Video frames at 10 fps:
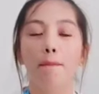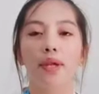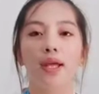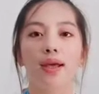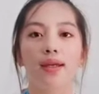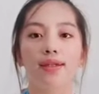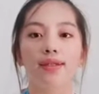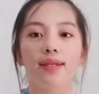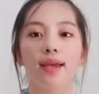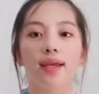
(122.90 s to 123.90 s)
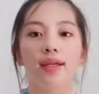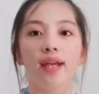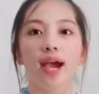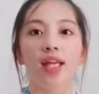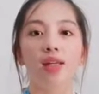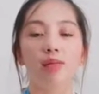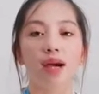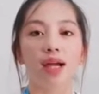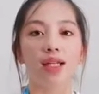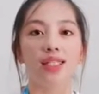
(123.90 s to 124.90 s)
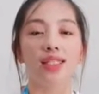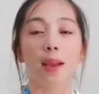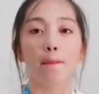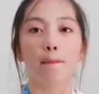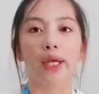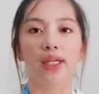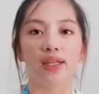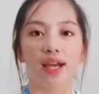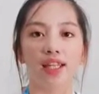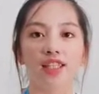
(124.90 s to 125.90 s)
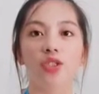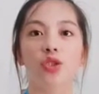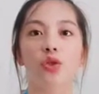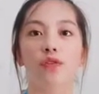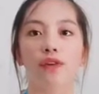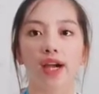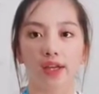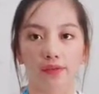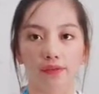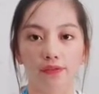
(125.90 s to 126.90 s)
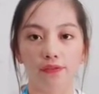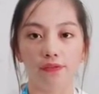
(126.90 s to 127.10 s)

plants and animals may not survive.